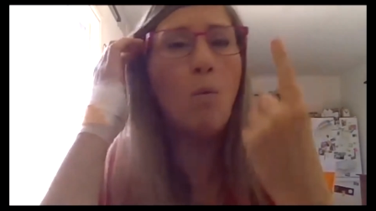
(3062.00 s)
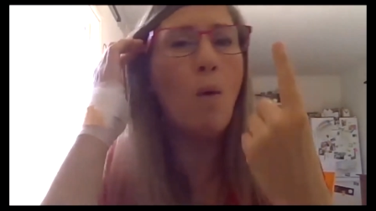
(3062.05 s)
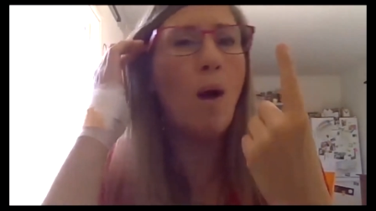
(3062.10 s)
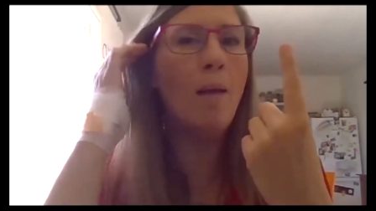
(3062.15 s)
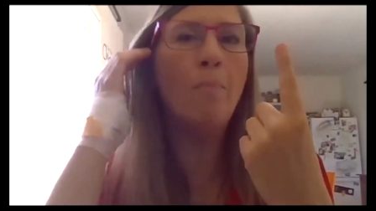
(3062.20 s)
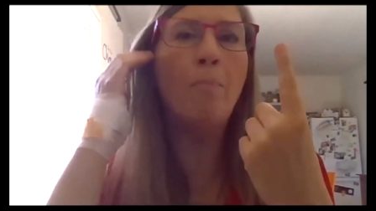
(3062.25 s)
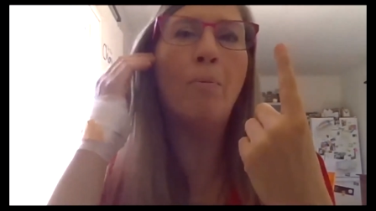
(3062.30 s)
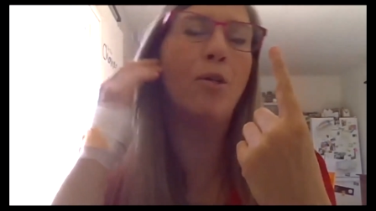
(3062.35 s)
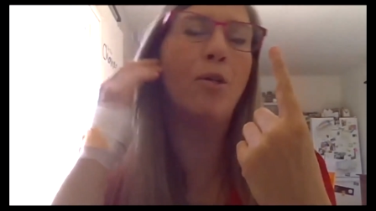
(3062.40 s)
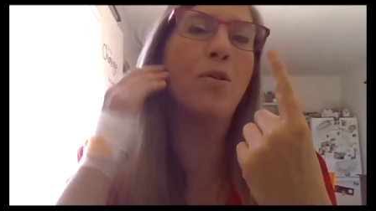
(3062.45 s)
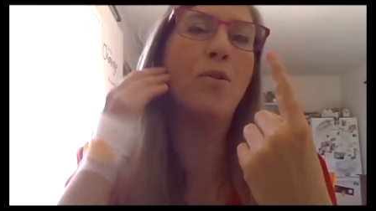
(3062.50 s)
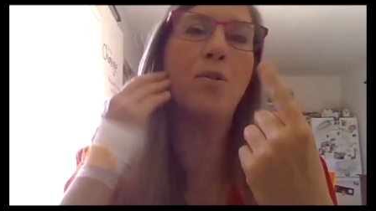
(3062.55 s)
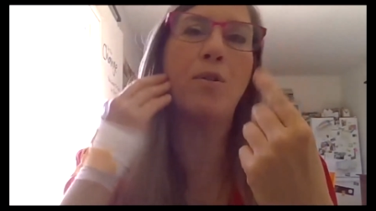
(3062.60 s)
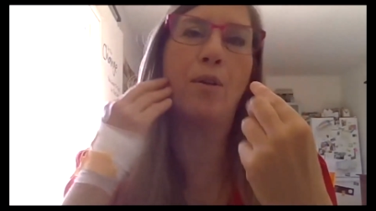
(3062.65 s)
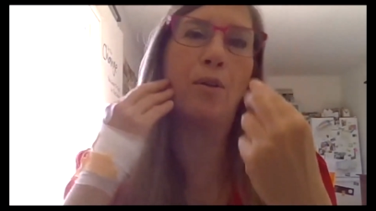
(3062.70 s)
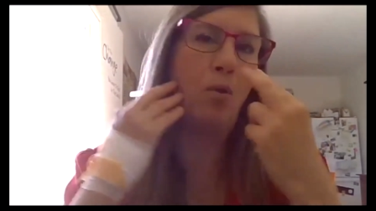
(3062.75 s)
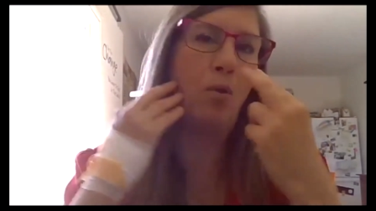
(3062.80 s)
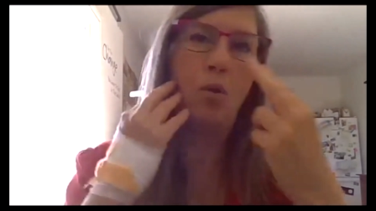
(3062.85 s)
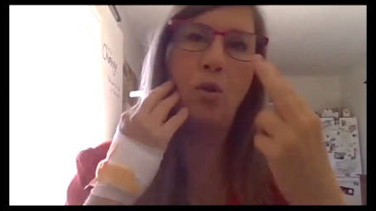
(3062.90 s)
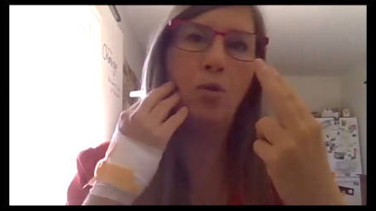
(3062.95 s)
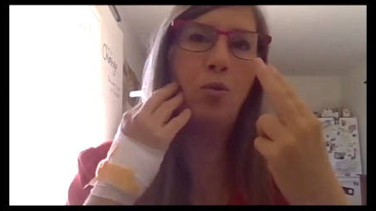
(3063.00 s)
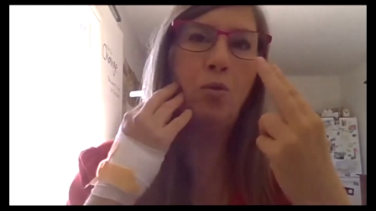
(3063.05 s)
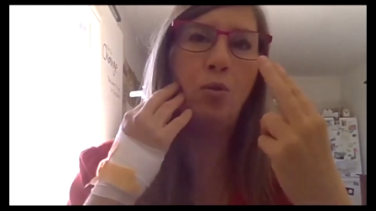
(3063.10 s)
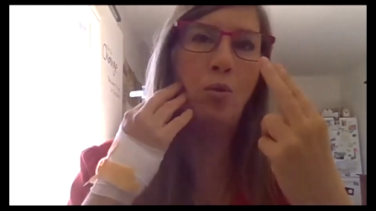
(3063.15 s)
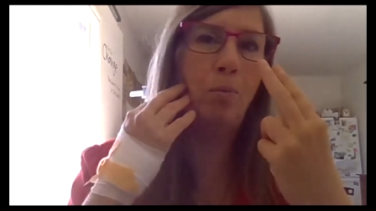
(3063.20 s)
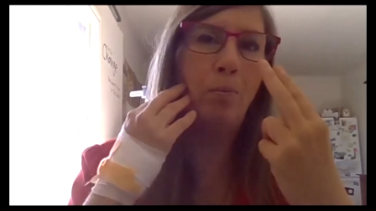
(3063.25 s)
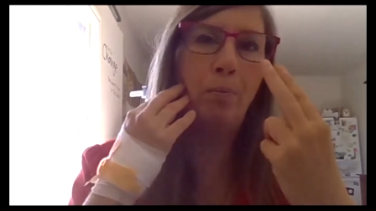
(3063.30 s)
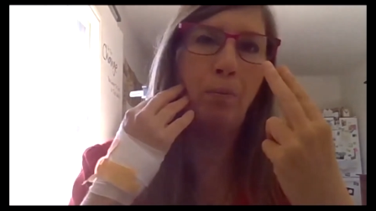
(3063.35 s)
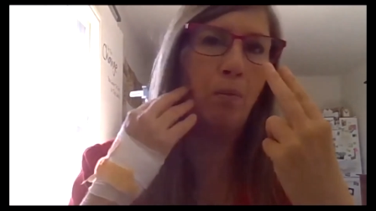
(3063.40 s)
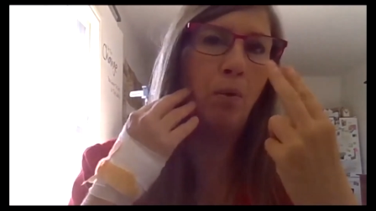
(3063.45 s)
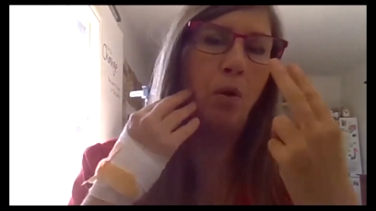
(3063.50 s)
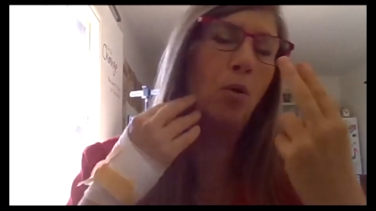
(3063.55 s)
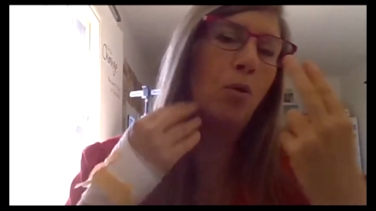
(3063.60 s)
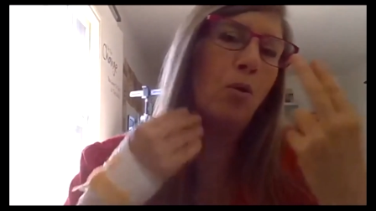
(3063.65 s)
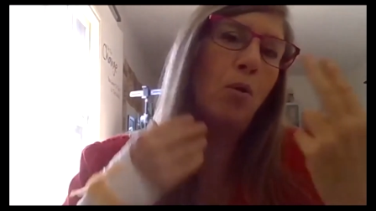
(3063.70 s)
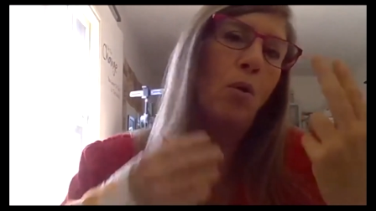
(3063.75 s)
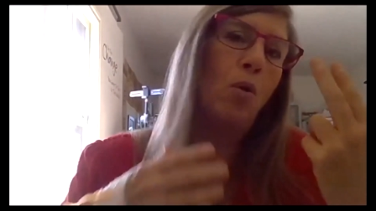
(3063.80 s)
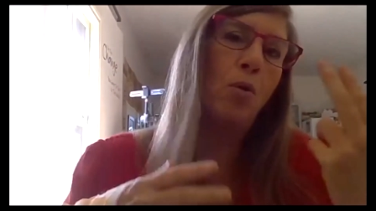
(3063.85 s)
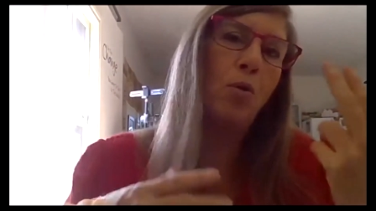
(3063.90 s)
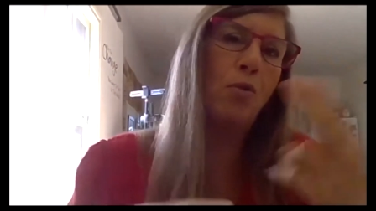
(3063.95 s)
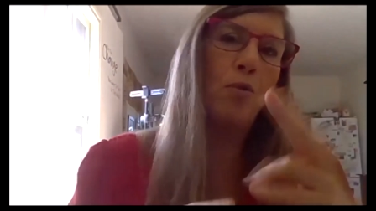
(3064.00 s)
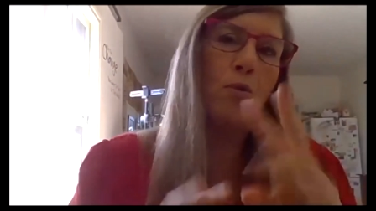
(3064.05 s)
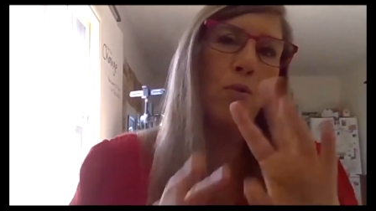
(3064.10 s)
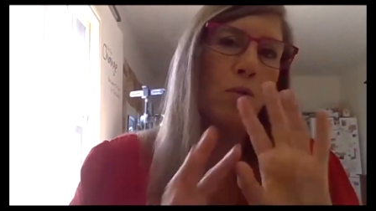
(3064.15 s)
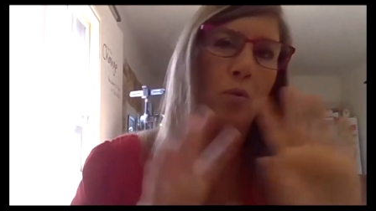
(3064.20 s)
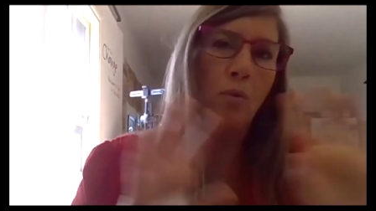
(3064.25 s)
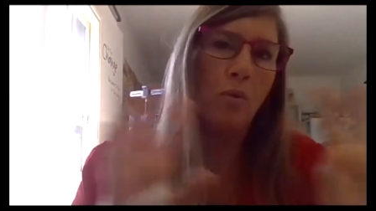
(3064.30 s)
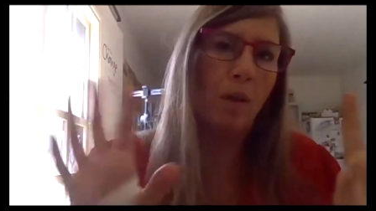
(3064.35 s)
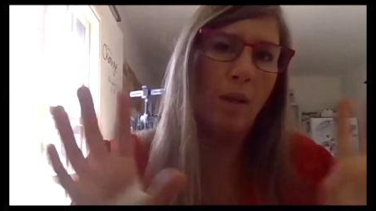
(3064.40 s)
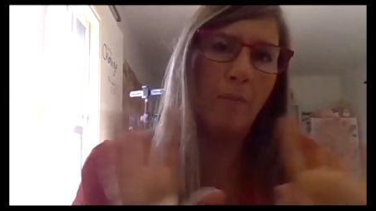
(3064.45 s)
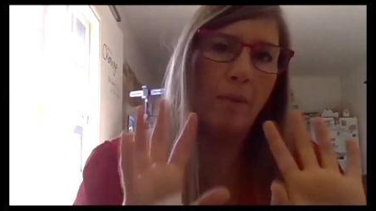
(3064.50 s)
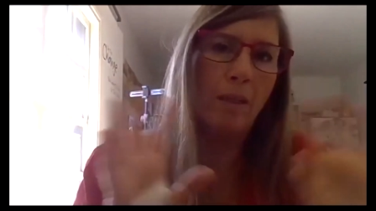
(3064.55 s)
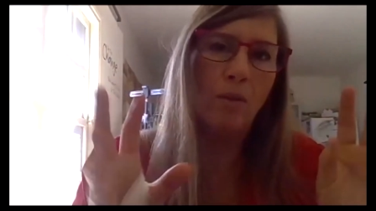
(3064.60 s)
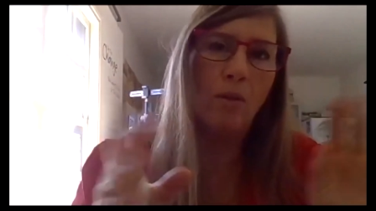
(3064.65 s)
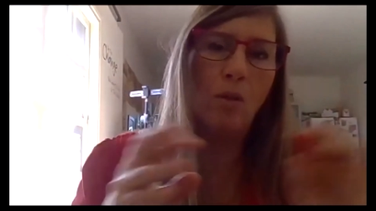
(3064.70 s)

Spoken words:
one person or two. I mean,